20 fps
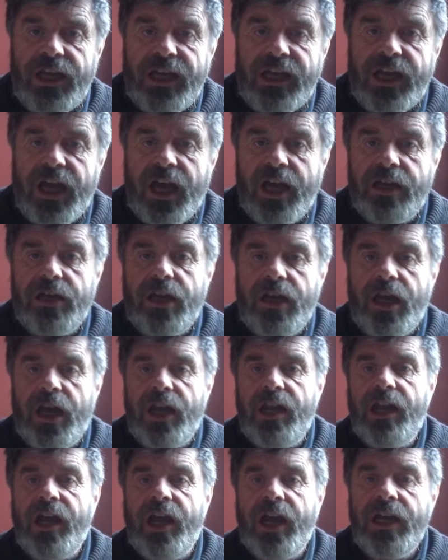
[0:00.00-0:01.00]
can't
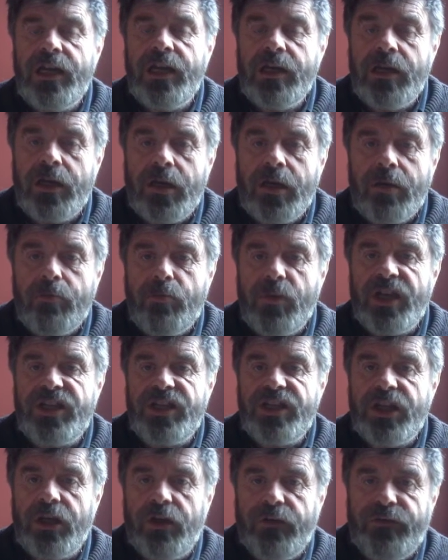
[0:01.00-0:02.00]
align
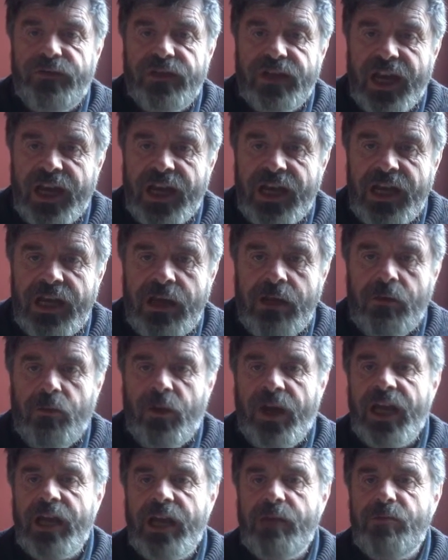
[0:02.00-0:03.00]
myself in any
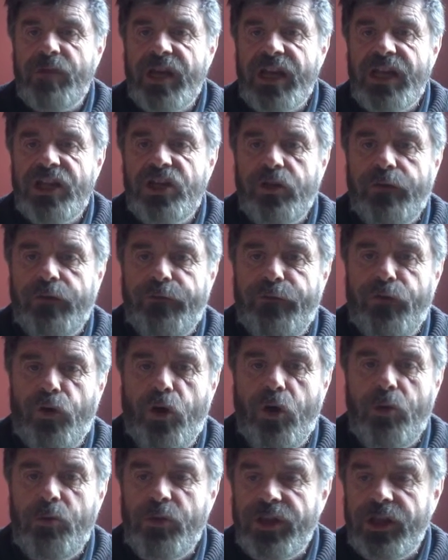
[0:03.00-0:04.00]
way, means or
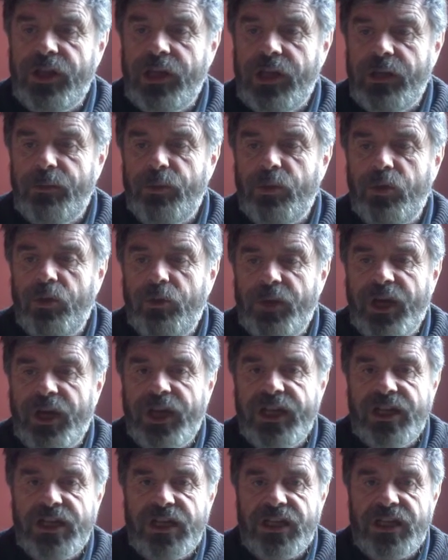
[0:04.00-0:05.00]
form with the liberal
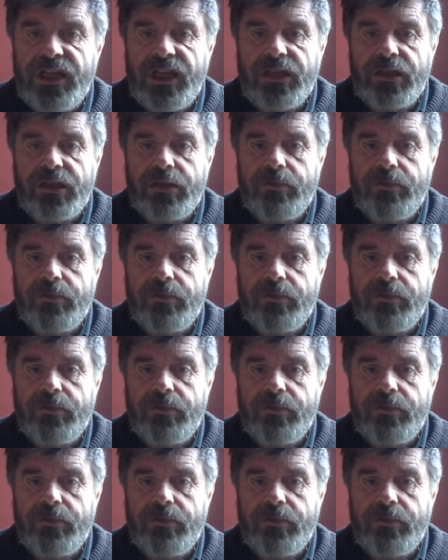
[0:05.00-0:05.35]
mindset.